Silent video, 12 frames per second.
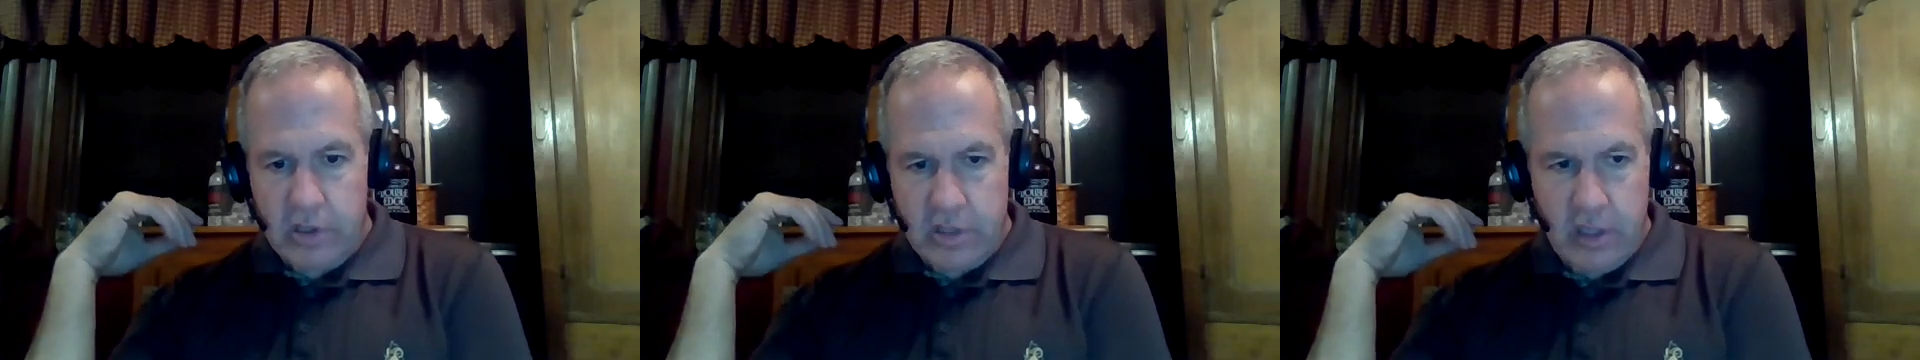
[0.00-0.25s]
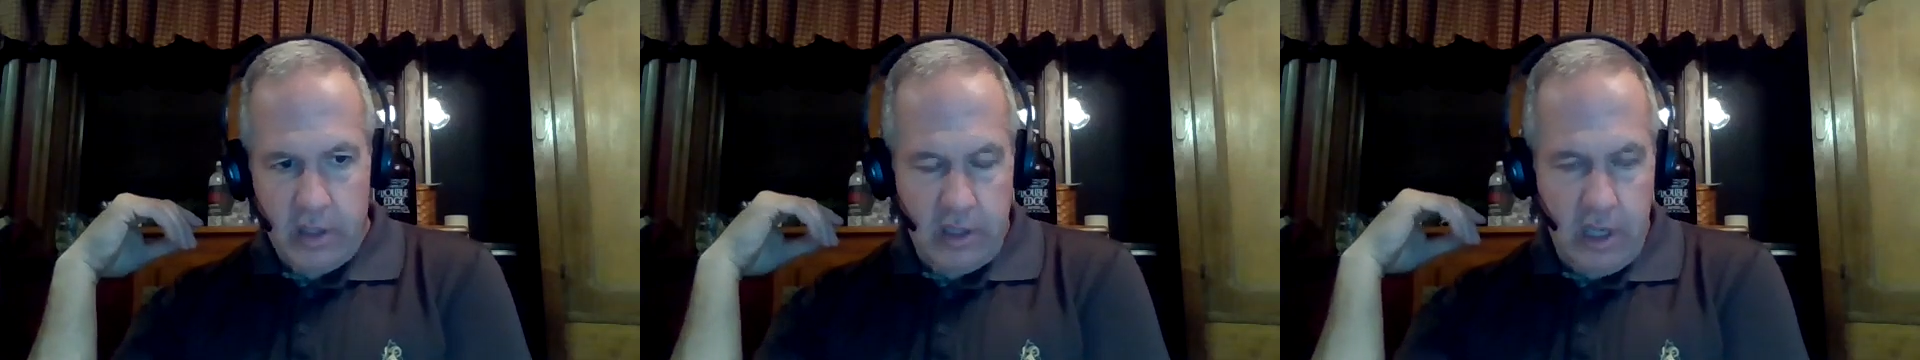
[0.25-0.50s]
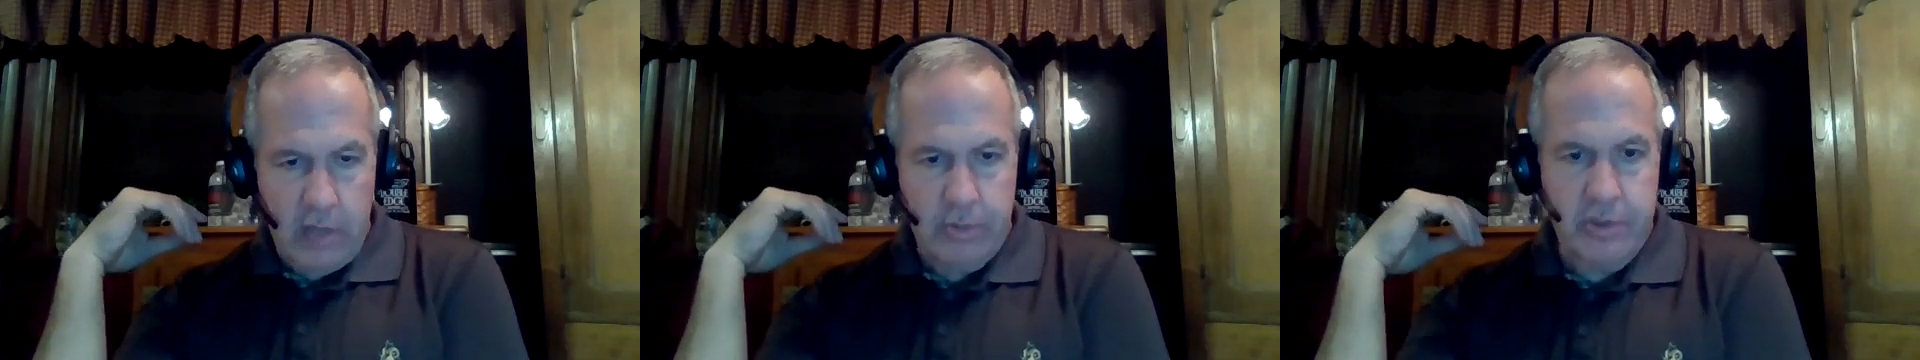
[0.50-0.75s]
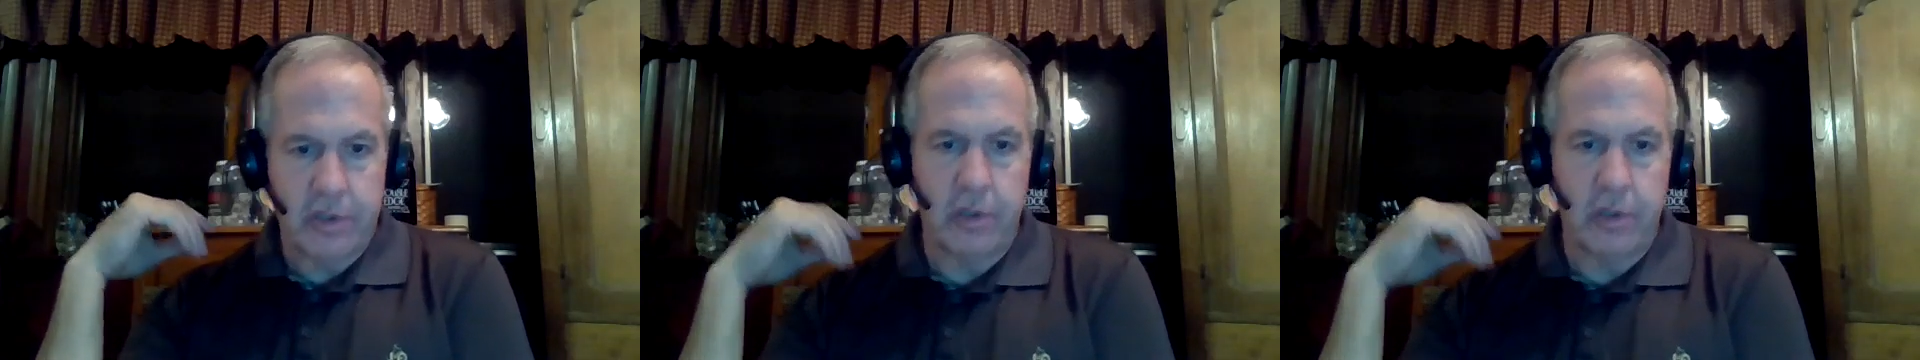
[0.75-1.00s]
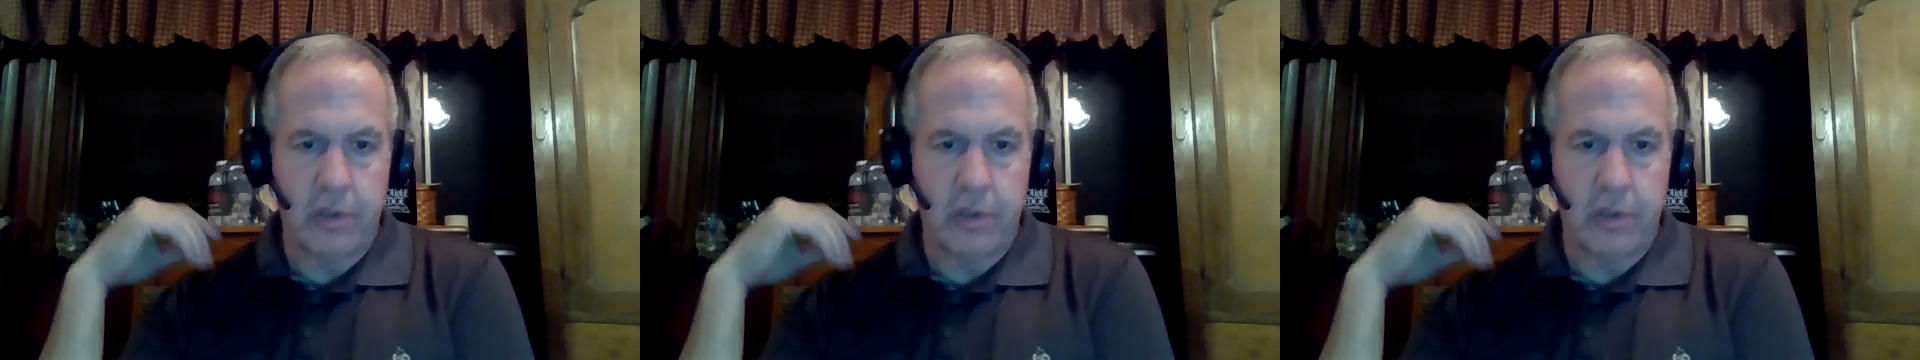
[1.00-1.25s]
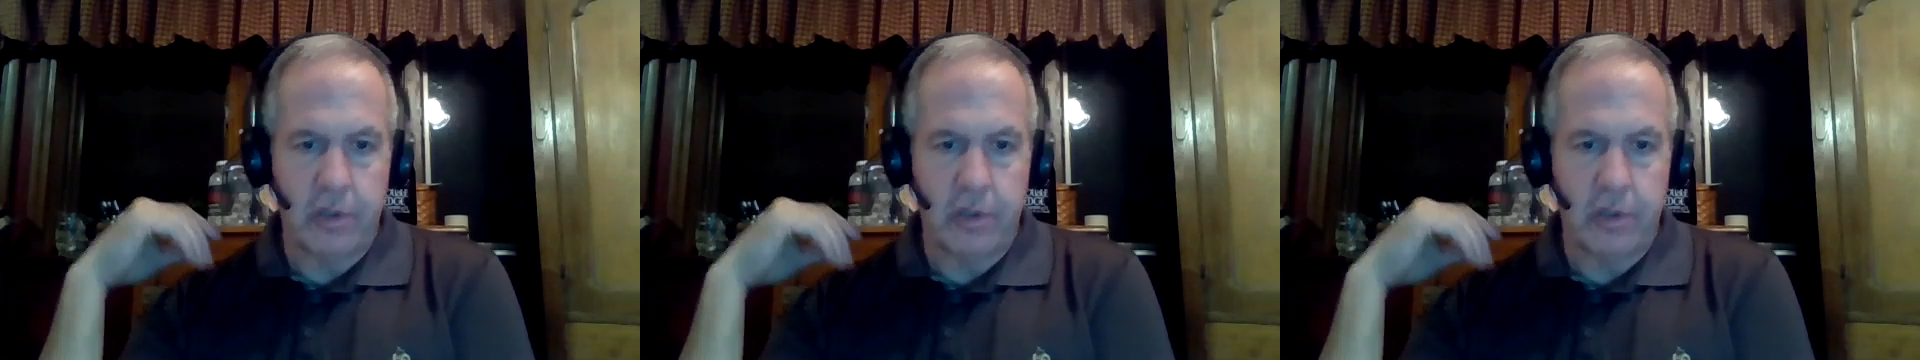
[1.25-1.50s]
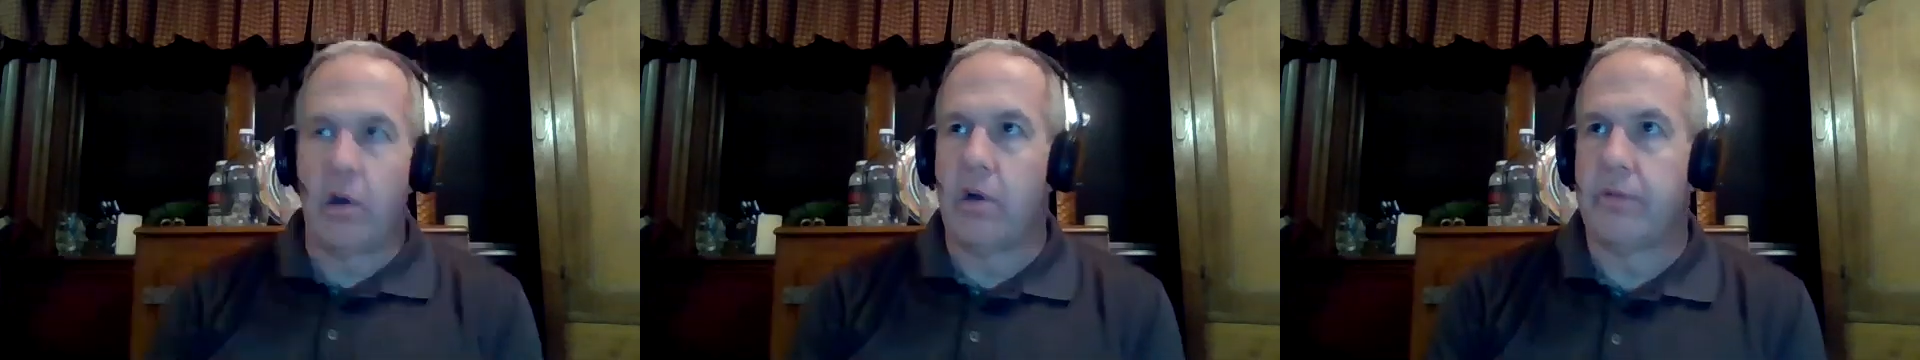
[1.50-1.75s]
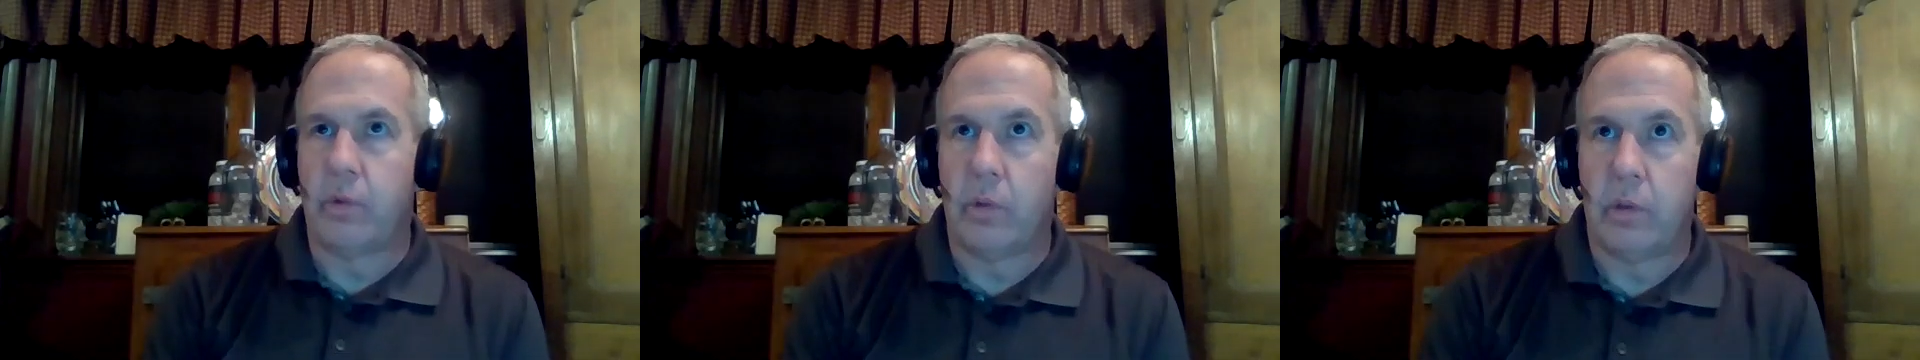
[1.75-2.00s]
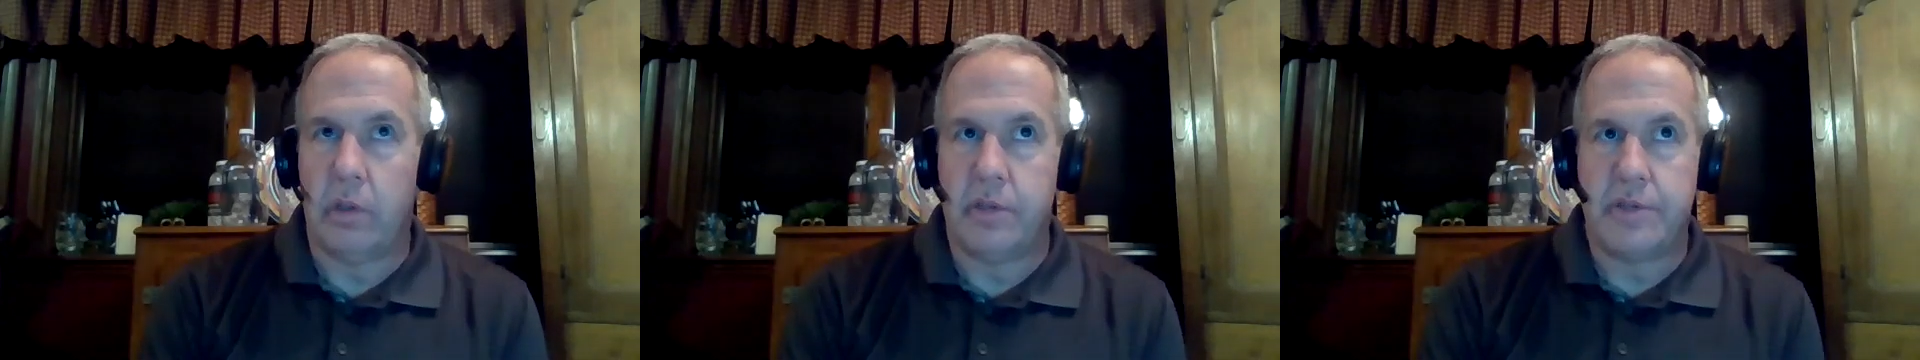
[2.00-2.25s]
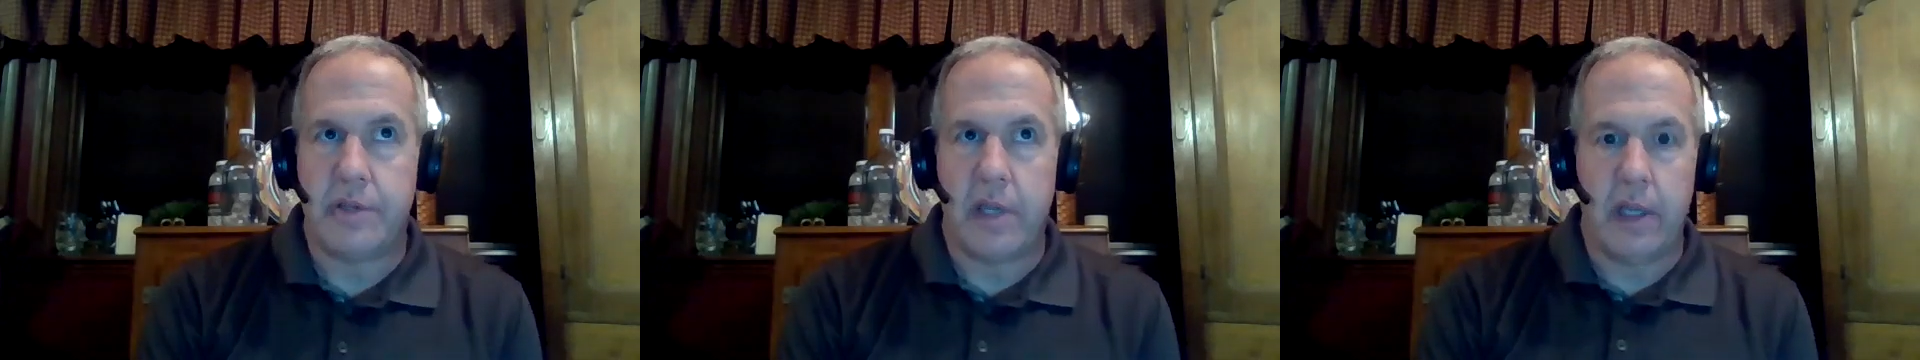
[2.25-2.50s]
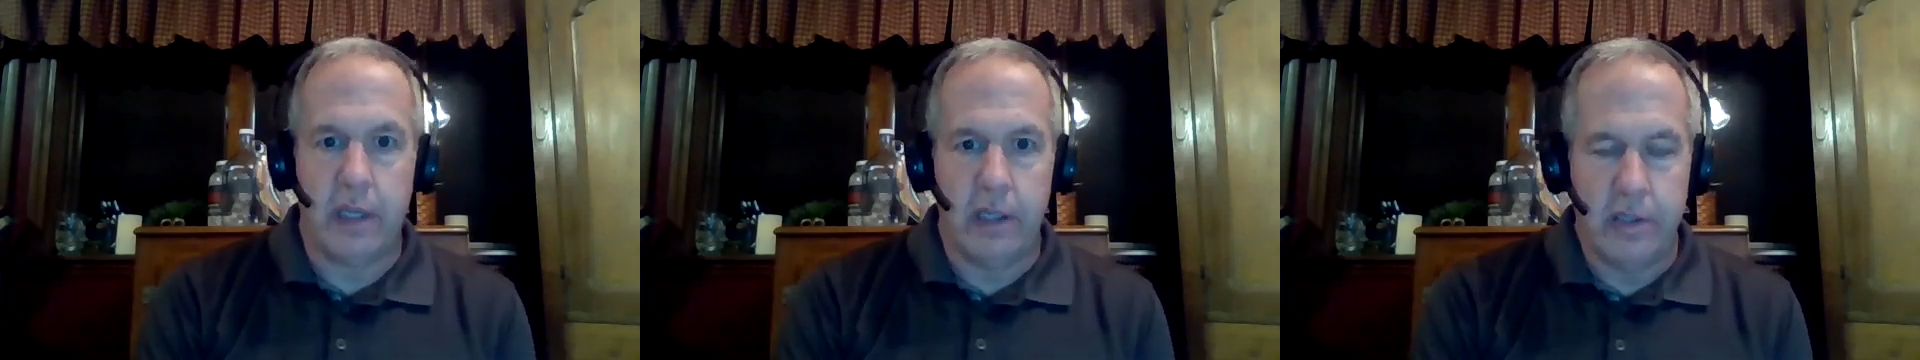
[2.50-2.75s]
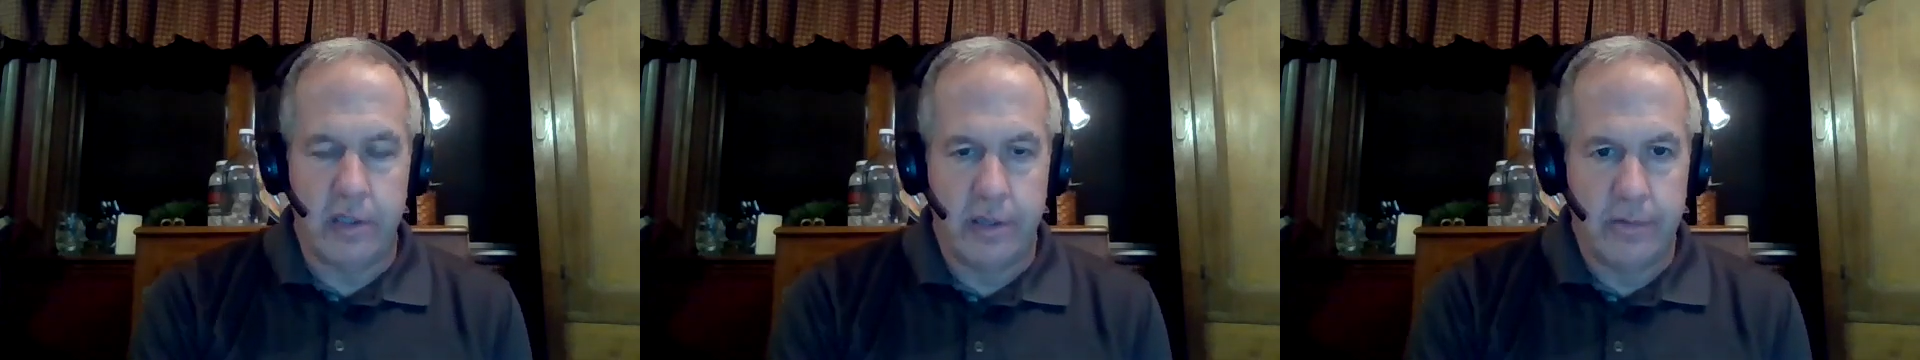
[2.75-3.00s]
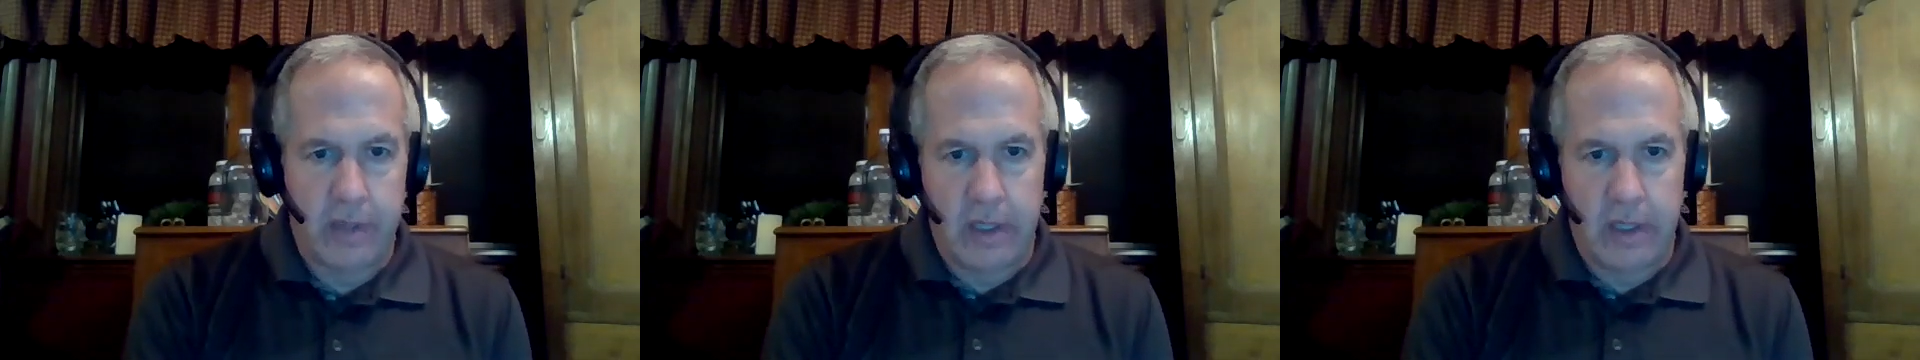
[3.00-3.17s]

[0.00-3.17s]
not uncommon to go look at our golf course and